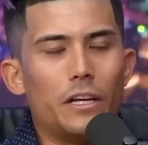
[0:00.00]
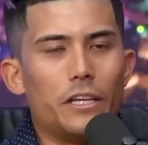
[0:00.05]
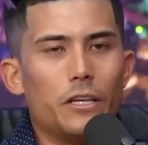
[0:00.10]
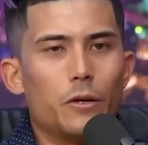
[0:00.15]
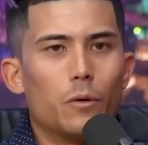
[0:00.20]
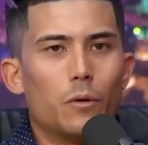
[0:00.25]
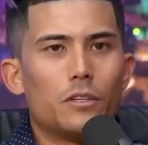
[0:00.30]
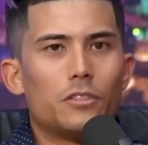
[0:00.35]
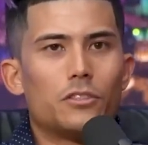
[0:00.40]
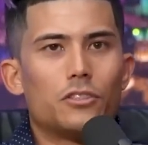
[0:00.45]
Well,
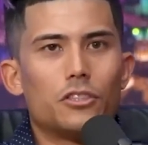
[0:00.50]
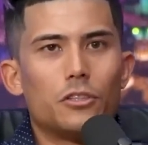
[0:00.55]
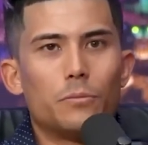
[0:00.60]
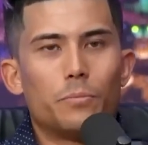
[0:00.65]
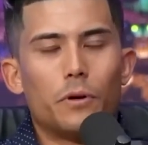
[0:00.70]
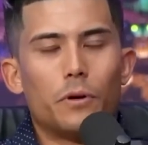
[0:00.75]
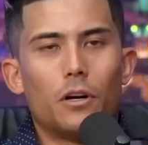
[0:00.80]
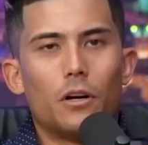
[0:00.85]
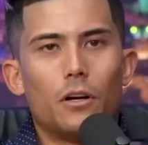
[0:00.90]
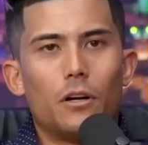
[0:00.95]
like, you were
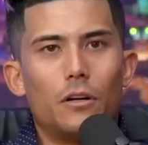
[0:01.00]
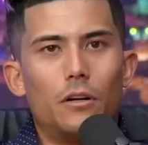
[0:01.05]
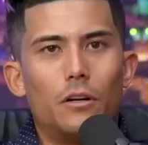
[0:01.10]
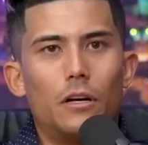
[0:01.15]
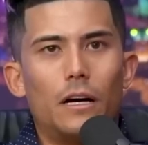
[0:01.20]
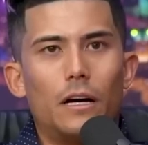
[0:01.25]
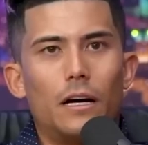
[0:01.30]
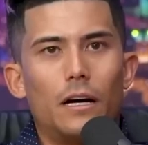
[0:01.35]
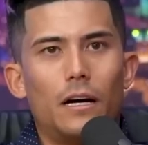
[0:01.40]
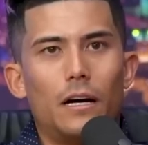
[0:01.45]
super
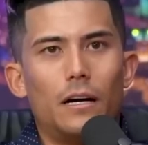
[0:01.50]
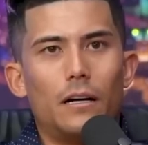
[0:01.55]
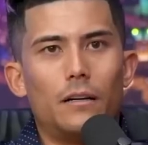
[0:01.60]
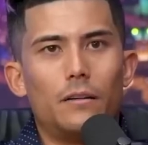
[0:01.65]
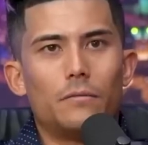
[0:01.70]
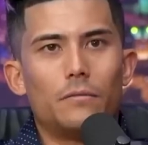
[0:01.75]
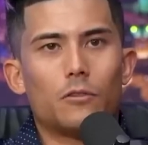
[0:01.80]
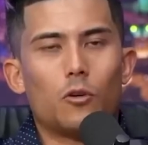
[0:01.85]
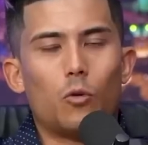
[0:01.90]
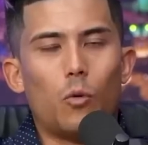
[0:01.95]
uh,
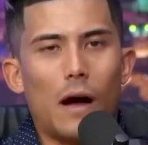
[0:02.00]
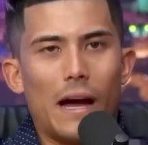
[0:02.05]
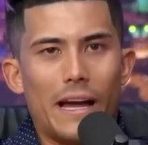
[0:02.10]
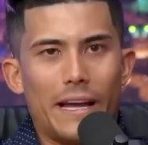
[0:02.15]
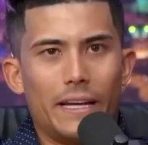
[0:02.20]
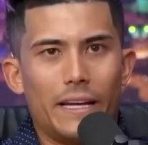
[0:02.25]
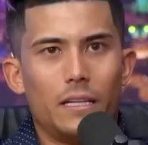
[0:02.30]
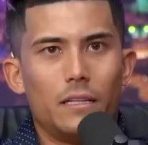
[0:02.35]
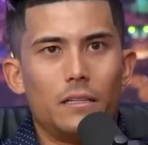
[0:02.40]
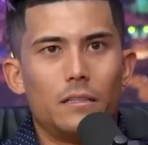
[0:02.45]

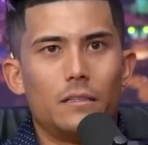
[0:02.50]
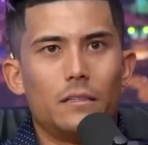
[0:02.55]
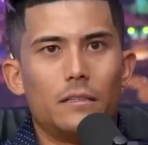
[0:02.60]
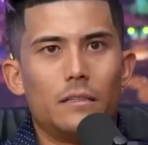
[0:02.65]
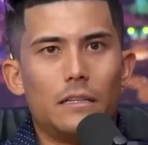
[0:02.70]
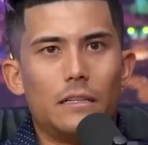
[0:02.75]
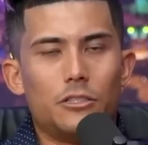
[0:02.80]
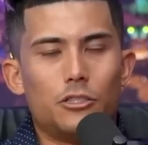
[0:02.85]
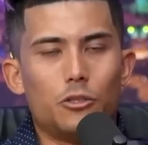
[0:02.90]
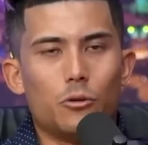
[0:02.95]
quiet.
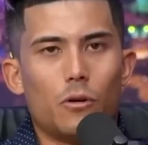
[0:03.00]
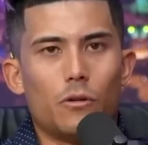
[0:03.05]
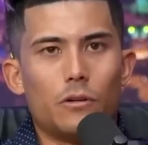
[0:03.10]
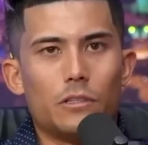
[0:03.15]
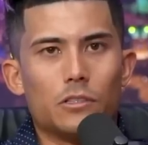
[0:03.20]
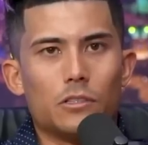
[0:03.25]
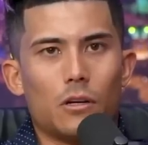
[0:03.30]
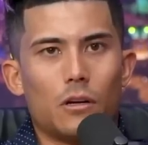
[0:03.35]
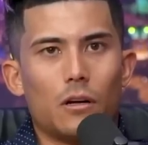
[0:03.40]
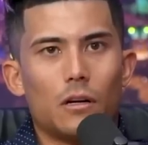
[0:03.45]
Yeah. As you
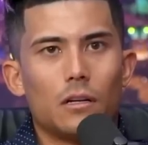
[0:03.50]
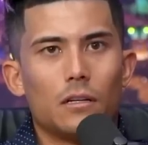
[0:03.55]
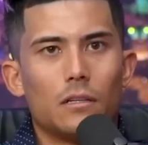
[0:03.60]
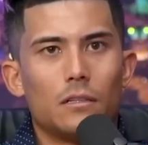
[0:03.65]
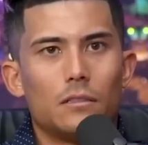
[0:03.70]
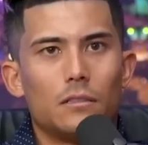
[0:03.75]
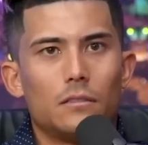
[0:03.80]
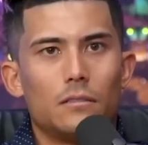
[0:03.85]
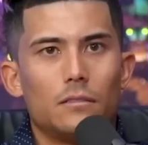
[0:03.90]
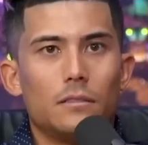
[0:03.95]
always are.
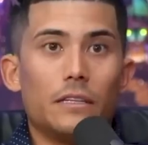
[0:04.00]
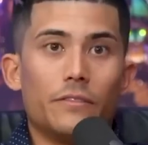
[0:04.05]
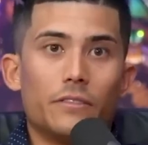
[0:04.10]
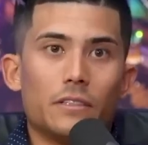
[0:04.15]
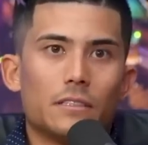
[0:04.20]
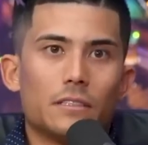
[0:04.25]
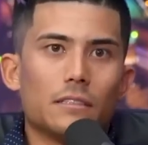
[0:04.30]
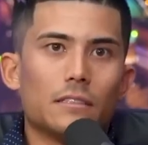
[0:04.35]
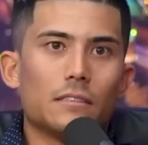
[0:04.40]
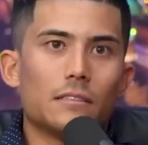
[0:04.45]

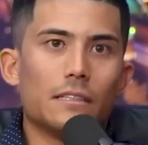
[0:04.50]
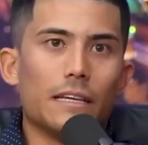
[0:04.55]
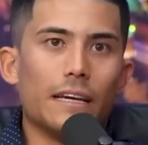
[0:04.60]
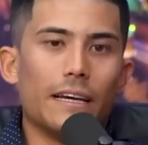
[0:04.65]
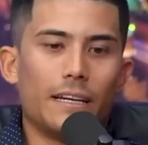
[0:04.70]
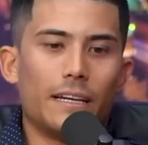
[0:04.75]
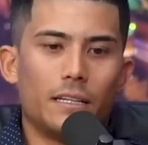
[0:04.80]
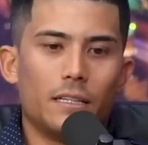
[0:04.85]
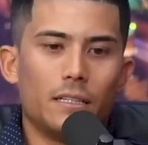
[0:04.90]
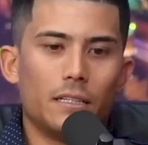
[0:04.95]
Even to this
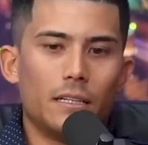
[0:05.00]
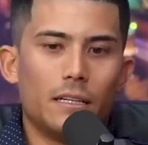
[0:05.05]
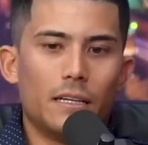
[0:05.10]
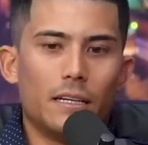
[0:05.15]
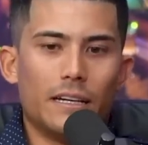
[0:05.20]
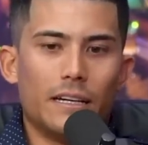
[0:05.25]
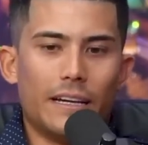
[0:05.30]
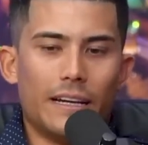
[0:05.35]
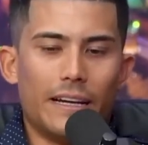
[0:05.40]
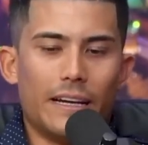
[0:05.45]
day.
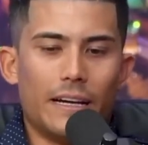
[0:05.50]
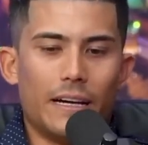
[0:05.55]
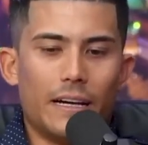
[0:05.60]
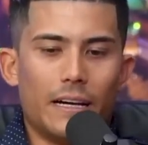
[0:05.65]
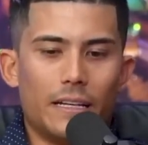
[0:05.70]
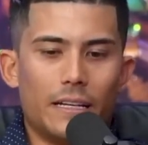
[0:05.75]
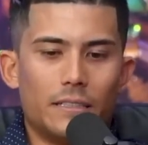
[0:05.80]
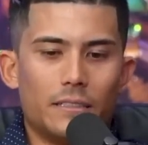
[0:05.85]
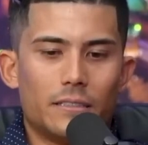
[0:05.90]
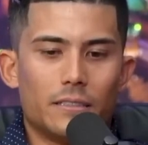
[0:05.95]

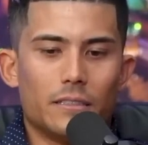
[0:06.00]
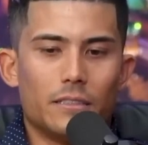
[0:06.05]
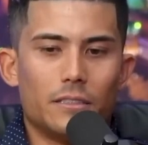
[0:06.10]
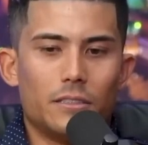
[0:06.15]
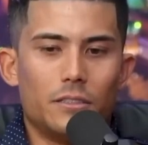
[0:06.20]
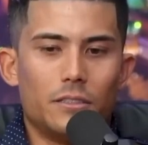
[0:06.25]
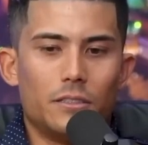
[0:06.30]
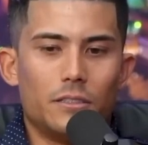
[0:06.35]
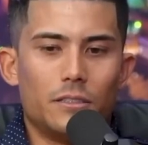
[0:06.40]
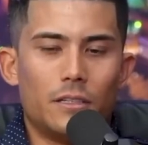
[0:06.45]
And
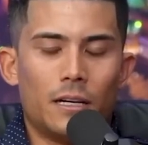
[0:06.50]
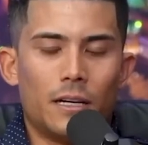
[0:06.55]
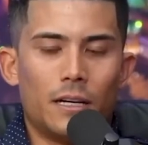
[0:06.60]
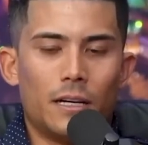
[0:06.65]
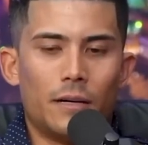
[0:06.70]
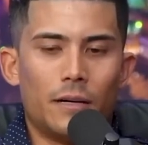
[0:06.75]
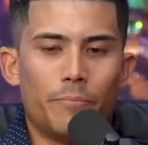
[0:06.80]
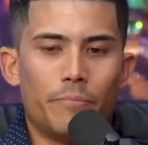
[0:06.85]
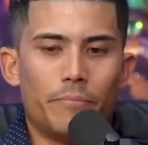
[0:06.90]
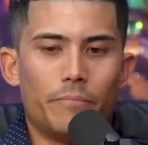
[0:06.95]

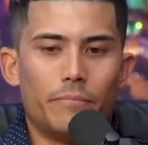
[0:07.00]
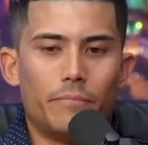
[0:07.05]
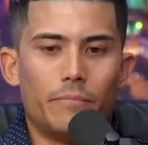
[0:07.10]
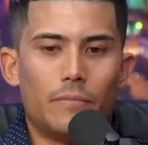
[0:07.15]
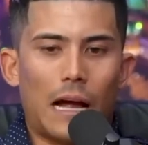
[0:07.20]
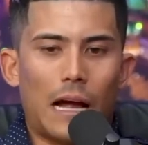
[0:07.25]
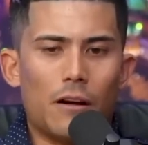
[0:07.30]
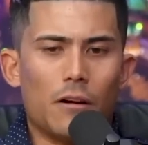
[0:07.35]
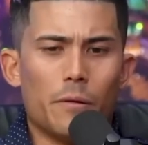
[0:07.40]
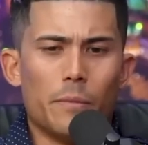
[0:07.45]
um,
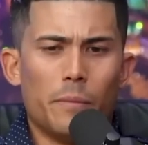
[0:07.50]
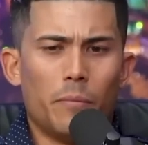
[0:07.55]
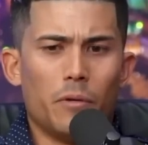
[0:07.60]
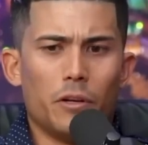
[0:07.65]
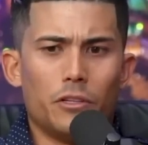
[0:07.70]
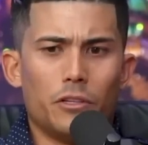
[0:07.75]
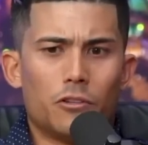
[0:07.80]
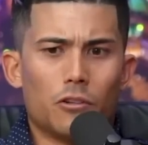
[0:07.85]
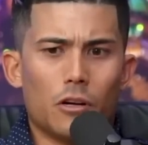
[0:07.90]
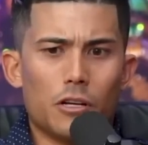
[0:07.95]
I remember
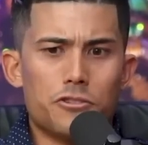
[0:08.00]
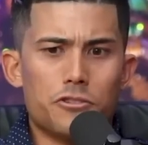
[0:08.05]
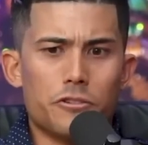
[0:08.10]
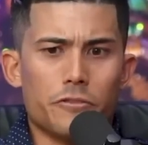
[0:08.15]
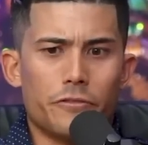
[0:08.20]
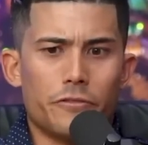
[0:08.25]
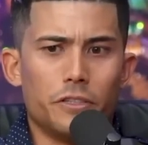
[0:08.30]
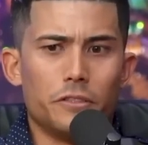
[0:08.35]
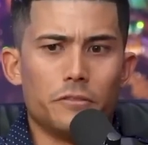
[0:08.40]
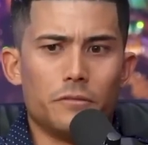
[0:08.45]
you crushed
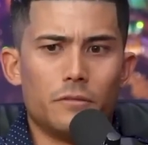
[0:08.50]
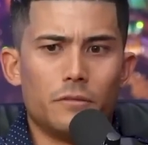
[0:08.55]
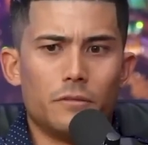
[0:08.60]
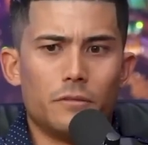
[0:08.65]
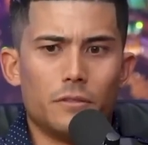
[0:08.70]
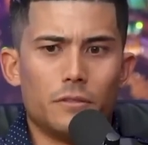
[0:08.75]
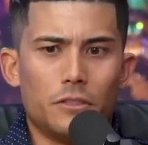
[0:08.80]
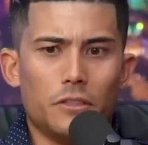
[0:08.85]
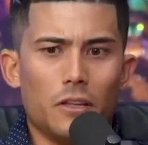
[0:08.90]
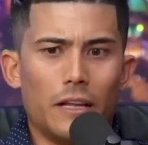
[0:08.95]
your food.
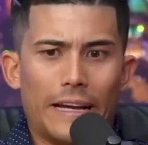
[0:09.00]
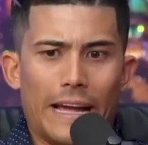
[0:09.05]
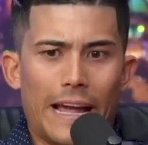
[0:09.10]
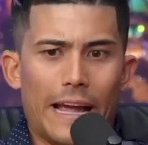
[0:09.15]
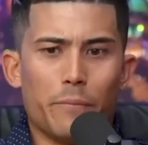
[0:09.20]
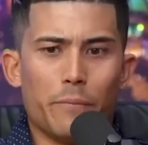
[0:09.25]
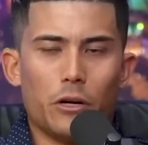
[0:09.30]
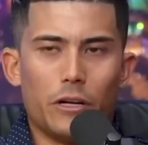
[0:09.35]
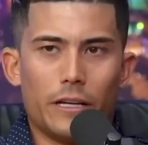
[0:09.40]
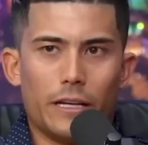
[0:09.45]
You like
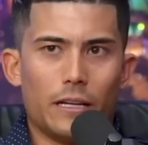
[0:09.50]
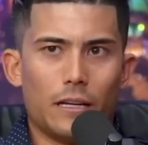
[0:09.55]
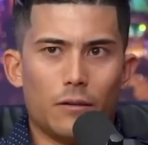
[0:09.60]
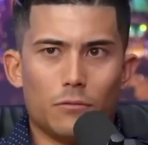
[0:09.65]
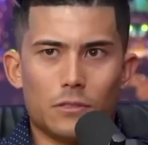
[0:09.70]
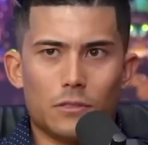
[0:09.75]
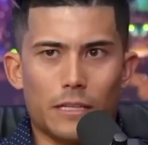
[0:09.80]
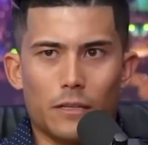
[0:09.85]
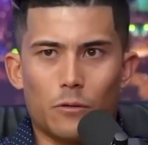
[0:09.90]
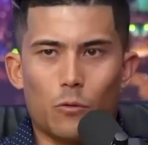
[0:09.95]
hammered it. I
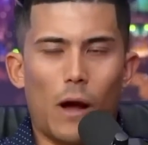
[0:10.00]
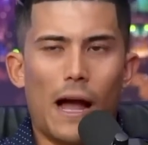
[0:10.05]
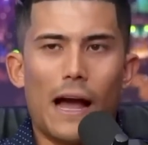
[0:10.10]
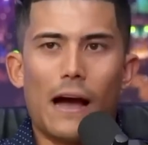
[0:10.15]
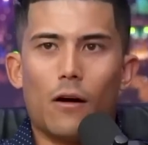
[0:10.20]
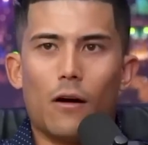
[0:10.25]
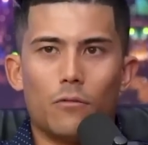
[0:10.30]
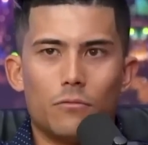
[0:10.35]
was well, like, wow.